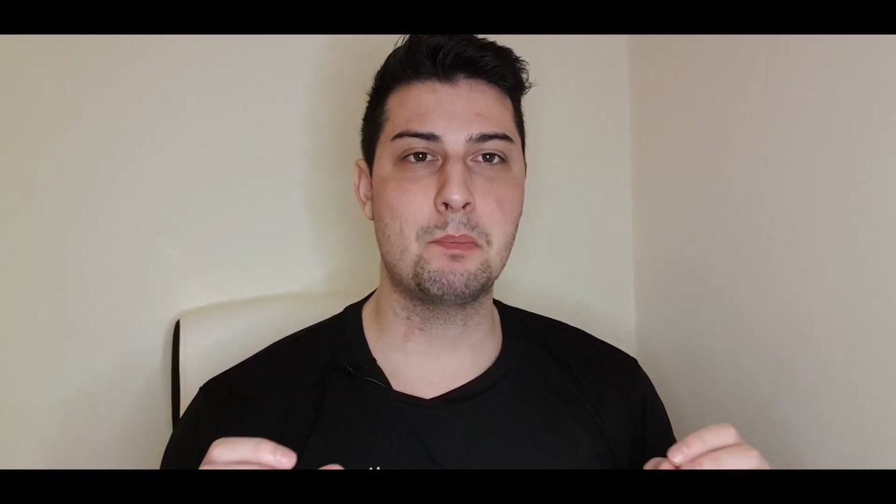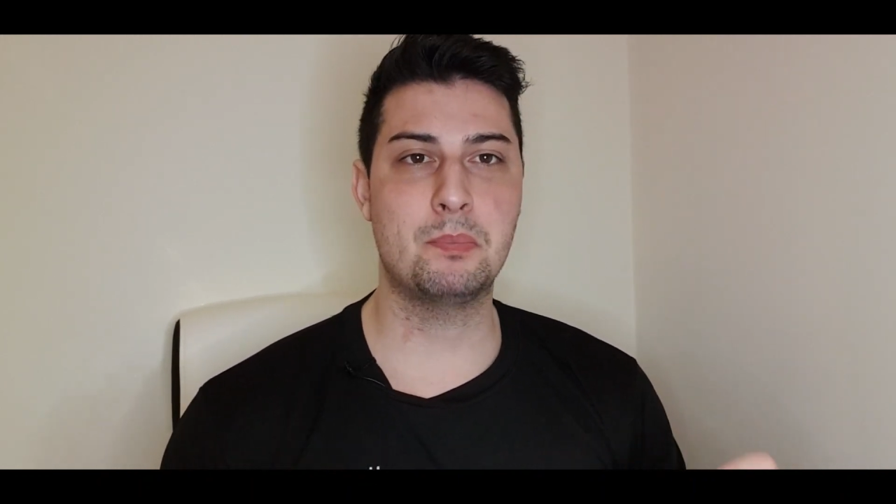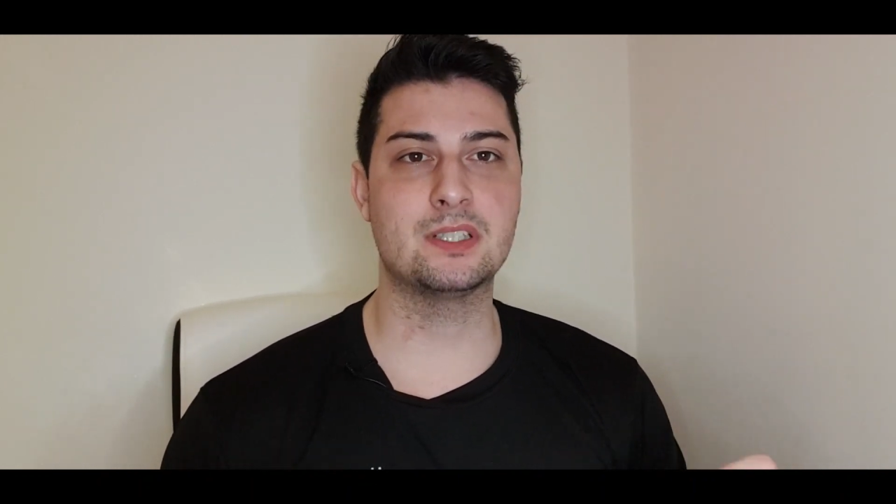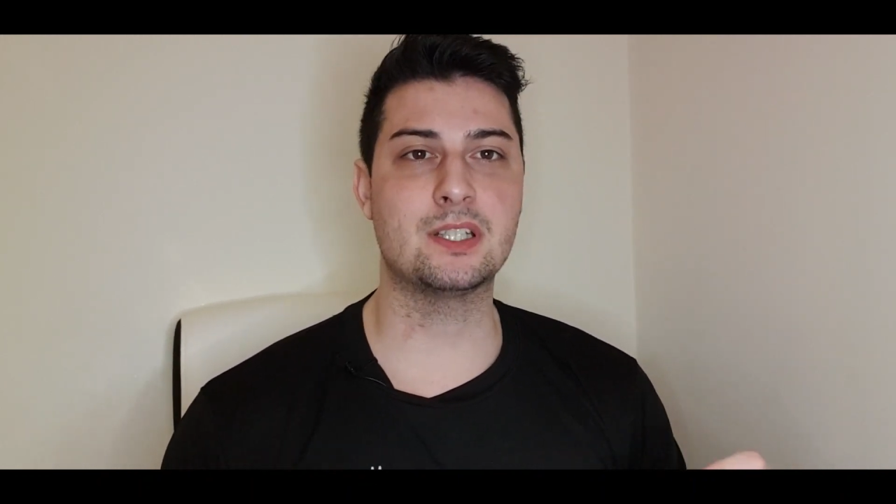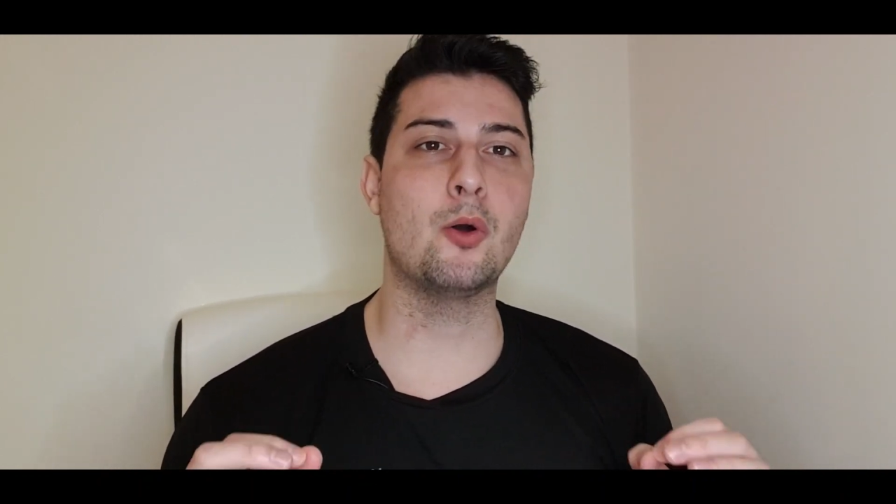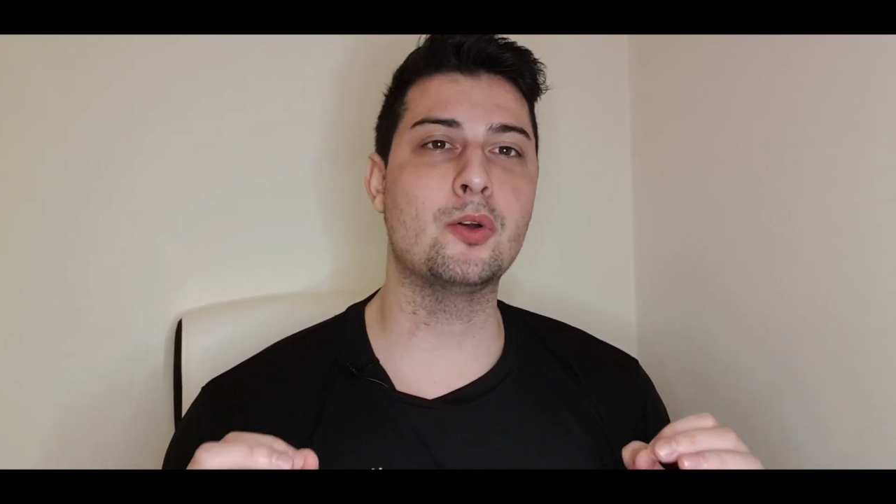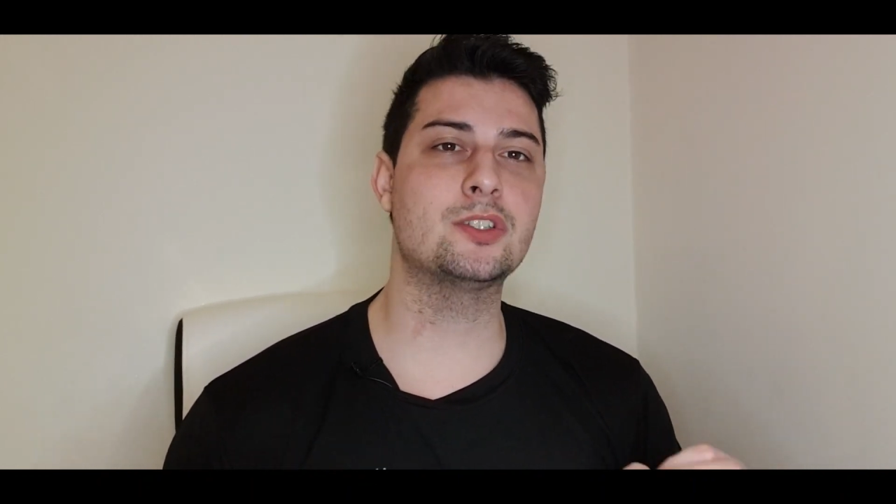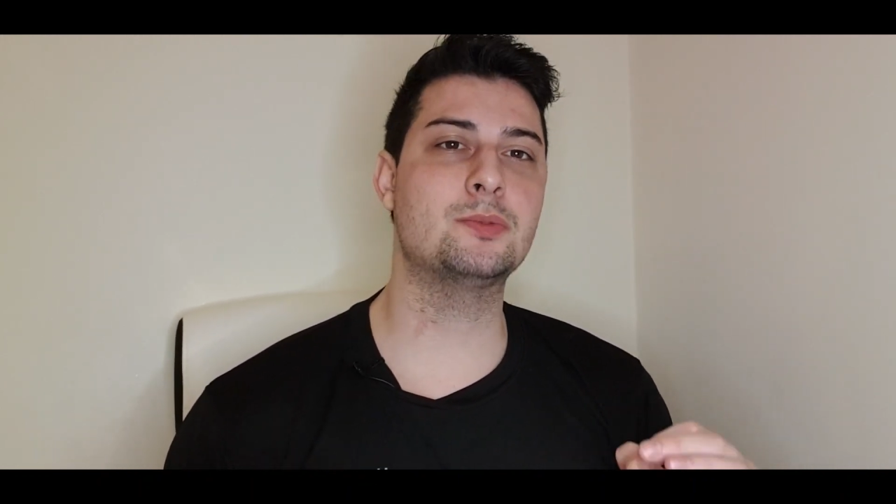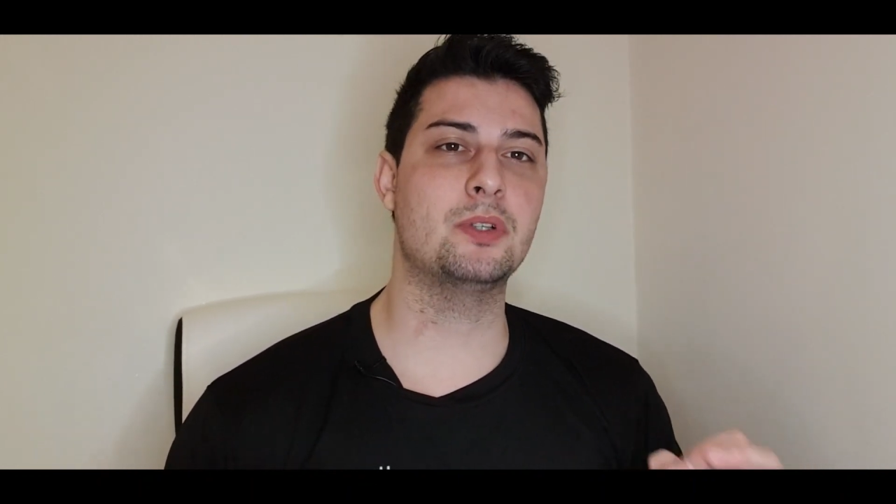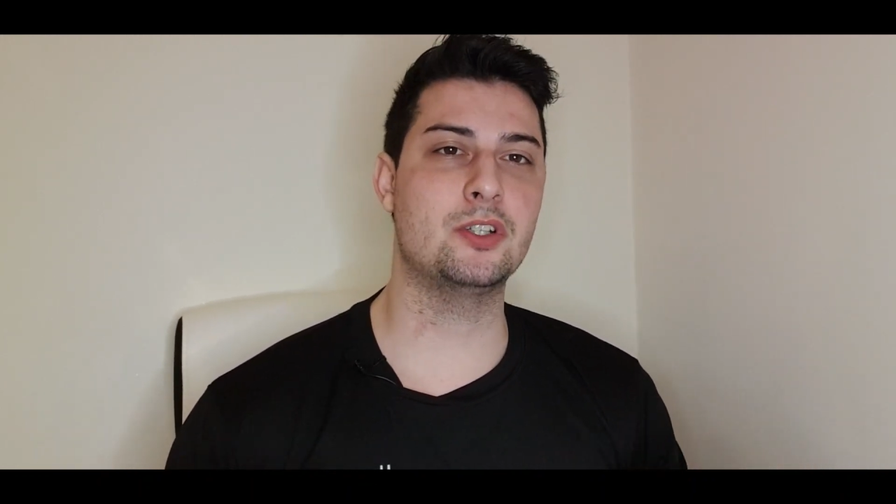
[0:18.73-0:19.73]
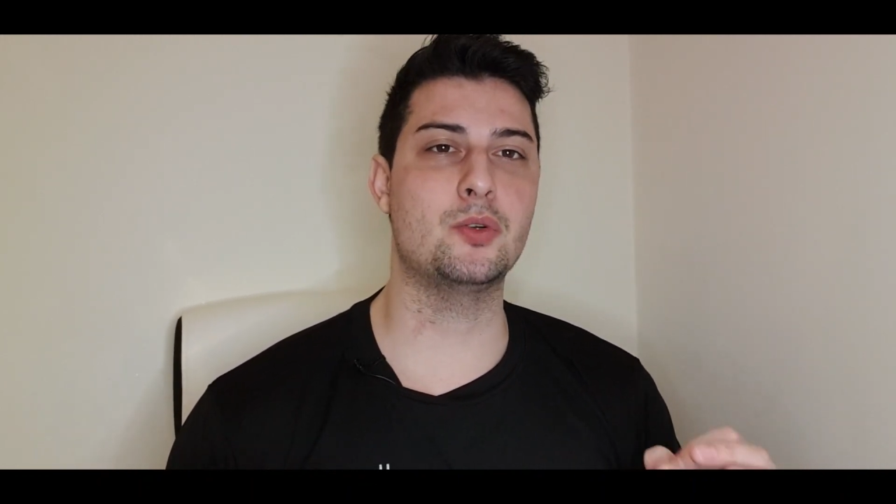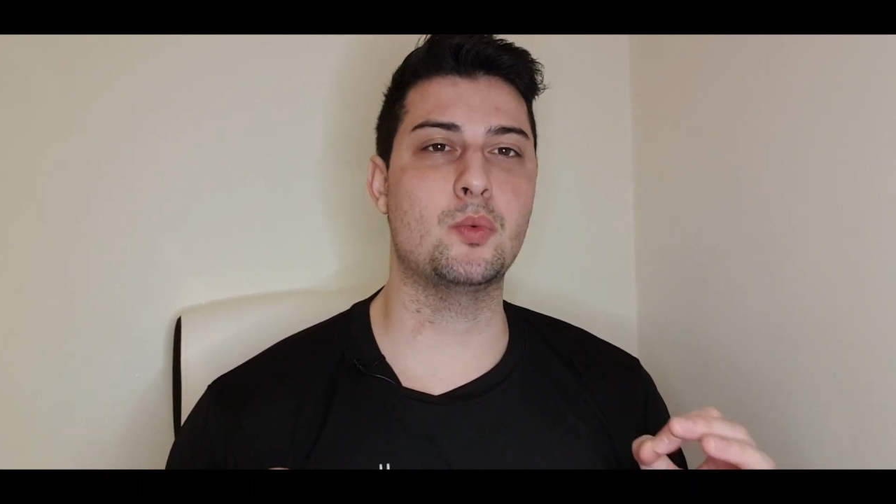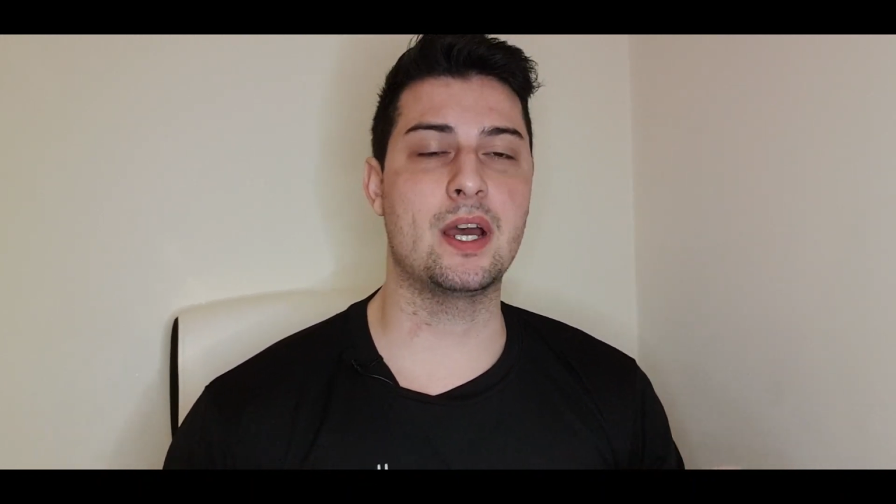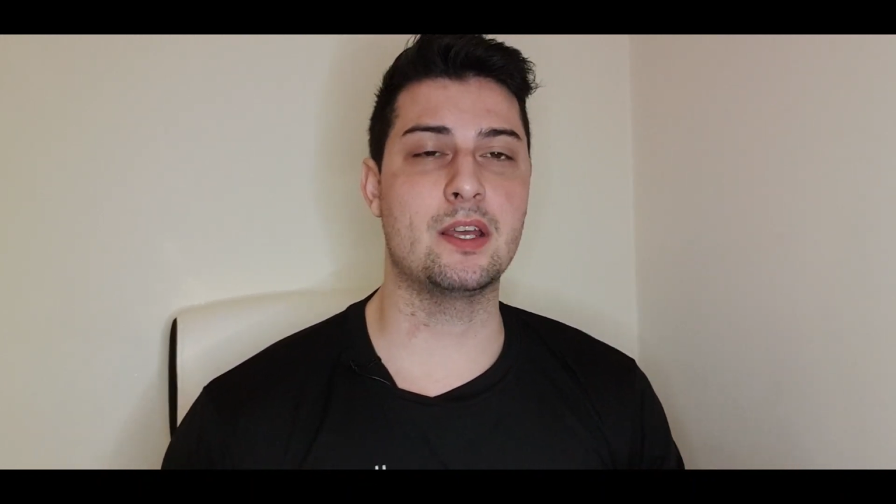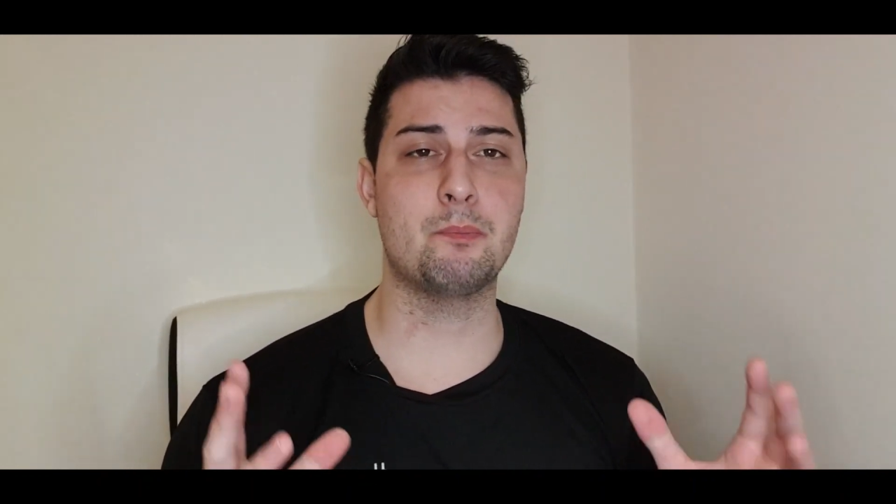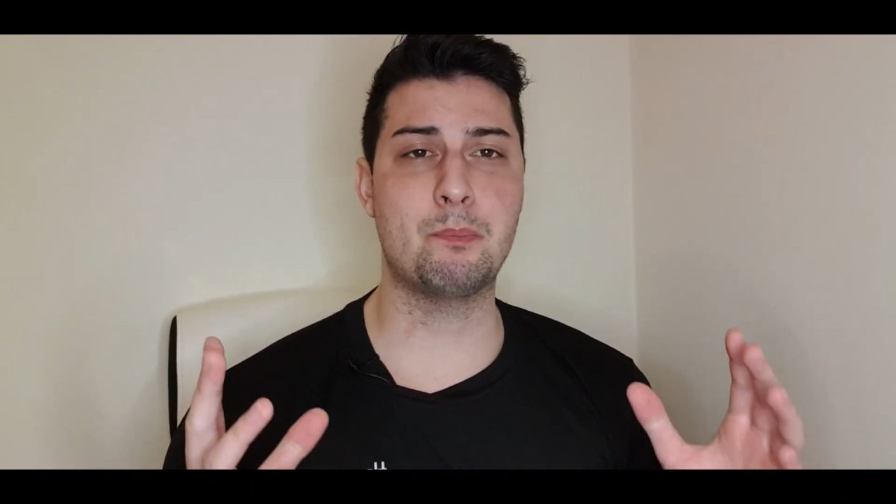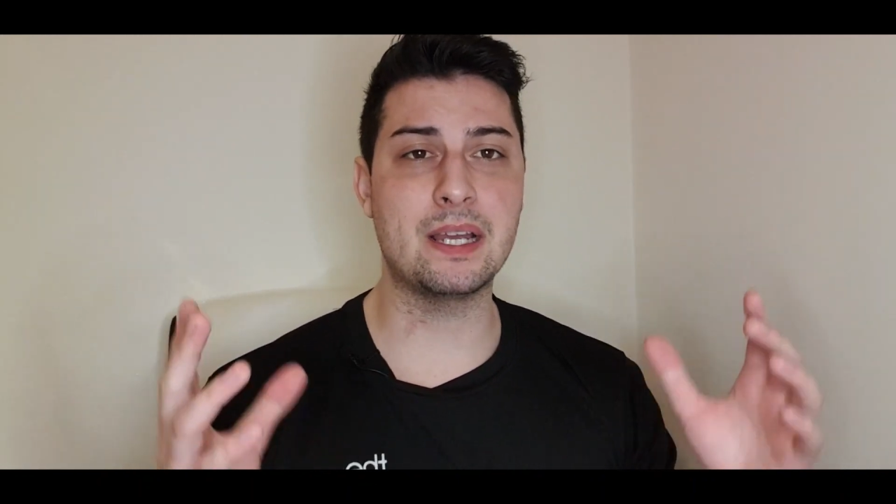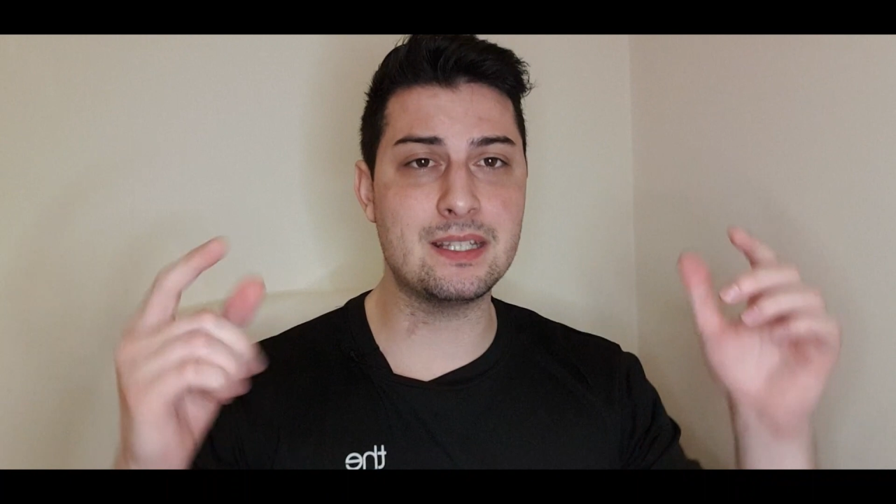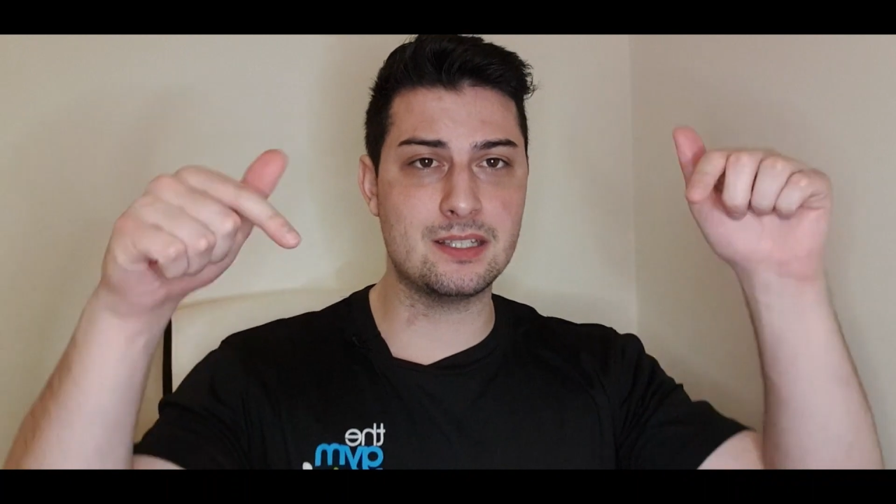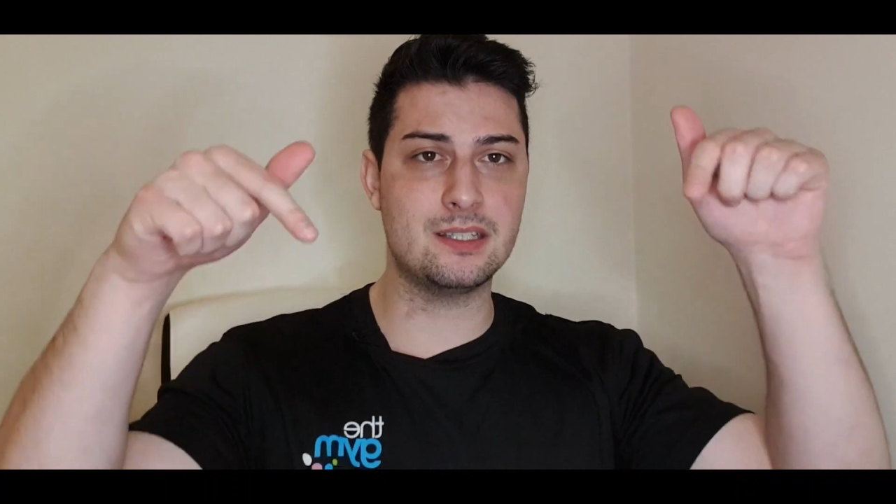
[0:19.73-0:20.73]
but I will explain you why.
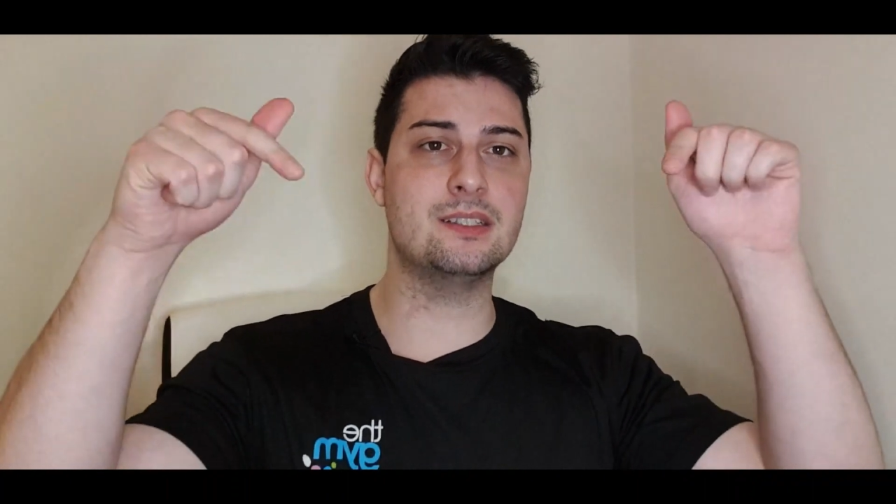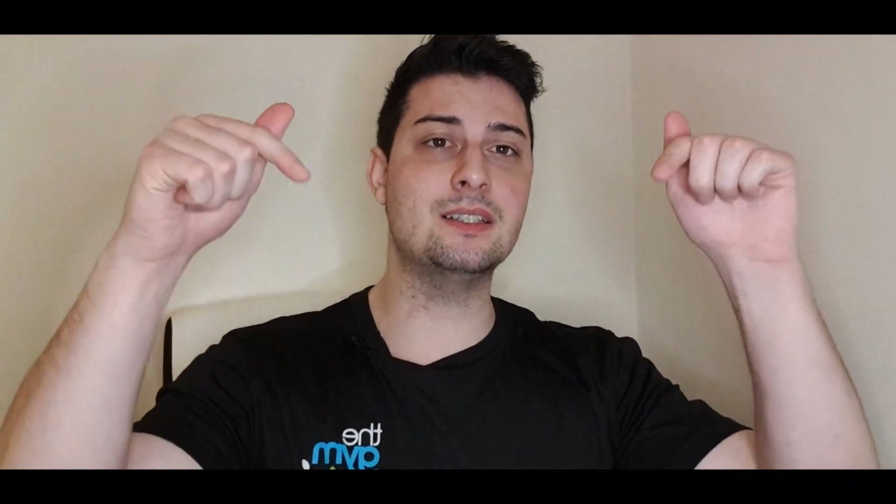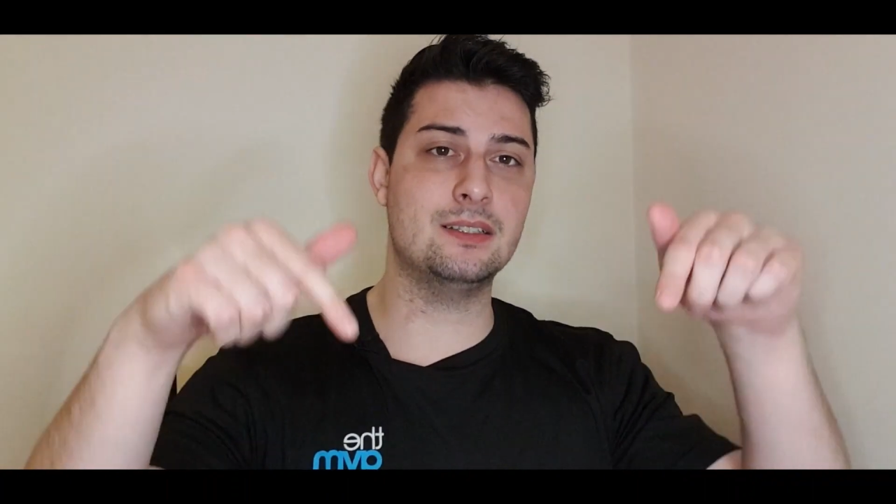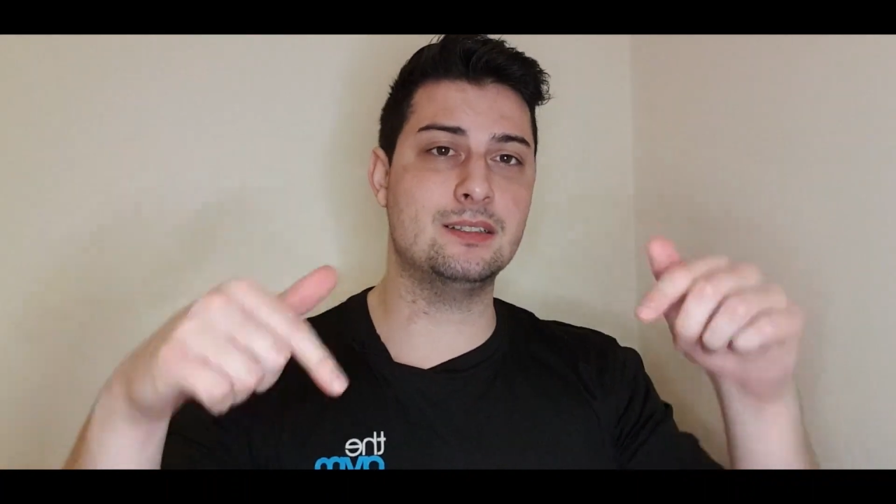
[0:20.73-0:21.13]
By the